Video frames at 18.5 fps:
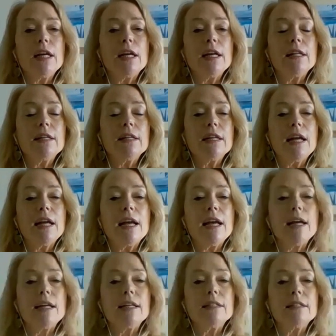and
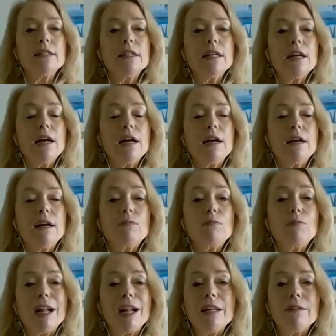and uh,
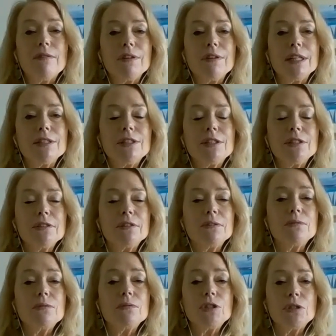relevant
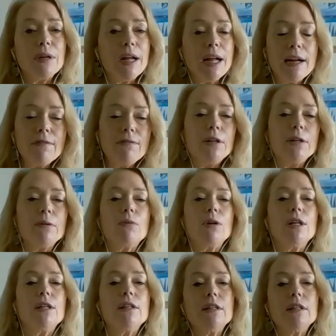to to
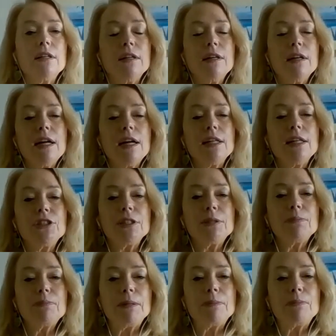everyone, not
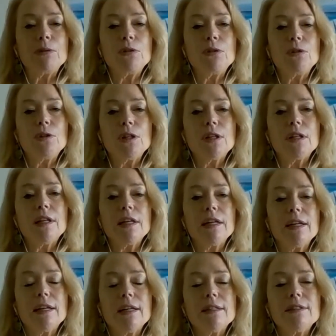just people who look
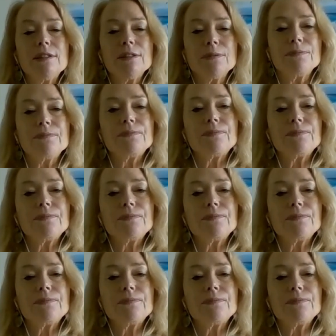like us.